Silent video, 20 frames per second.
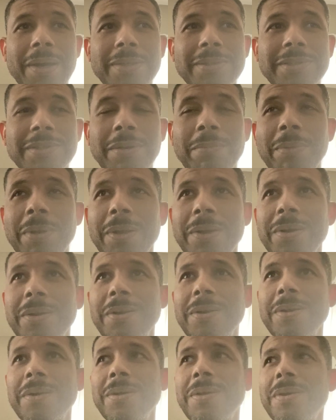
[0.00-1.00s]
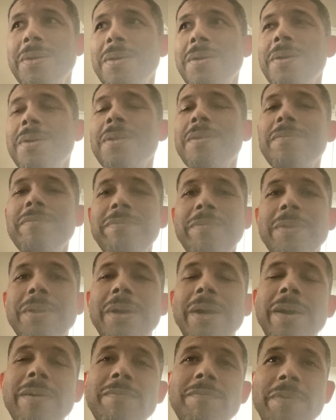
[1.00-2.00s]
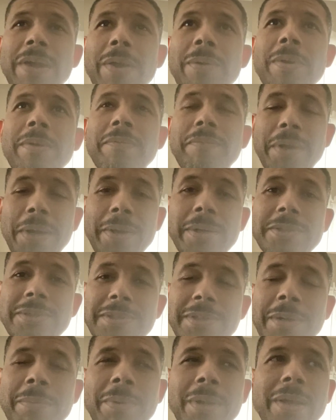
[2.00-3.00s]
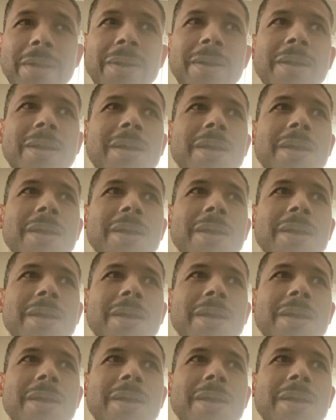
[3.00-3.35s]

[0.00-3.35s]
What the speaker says: similar, very similar.